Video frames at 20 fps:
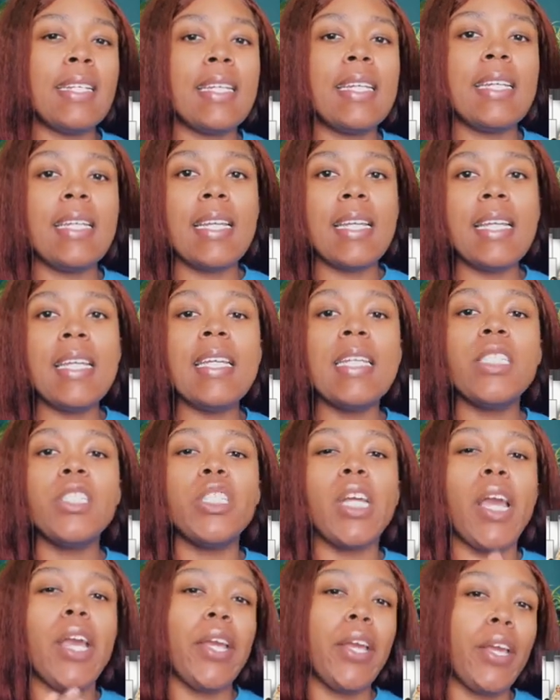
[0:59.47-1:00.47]
did
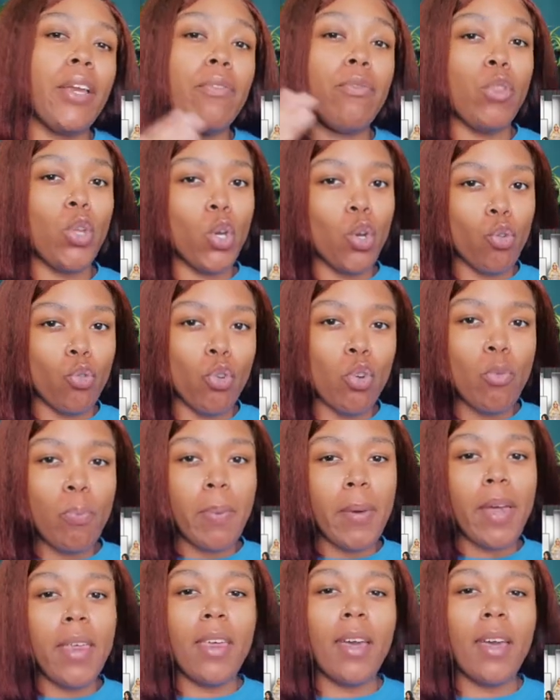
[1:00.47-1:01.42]
EJ give the group